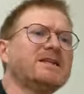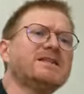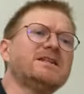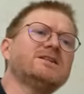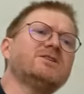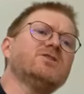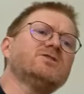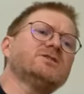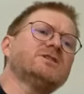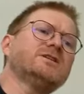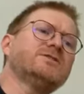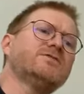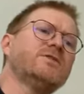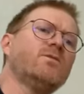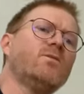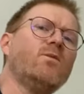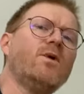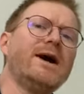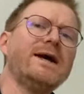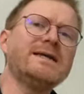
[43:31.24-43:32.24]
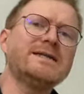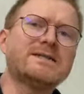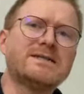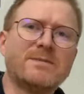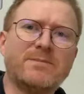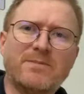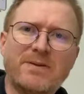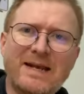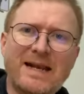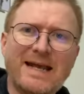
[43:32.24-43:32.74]
There's lots of different
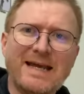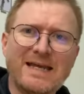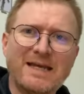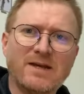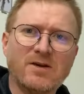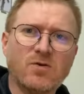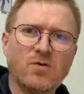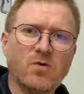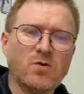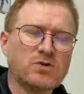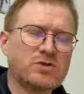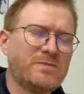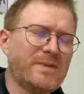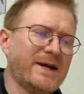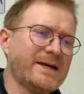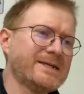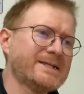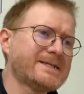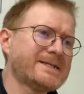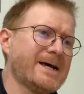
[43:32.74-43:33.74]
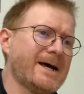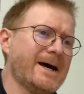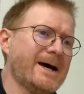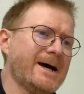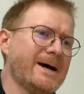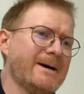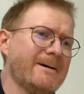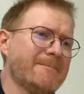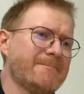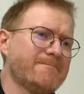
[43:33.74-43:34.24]
ways to play core space,
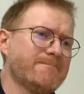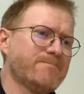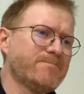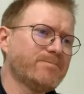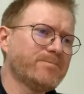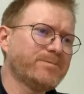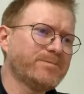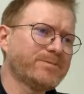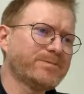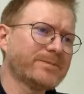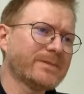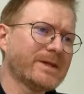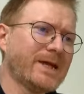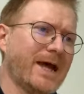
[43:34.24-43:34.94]
and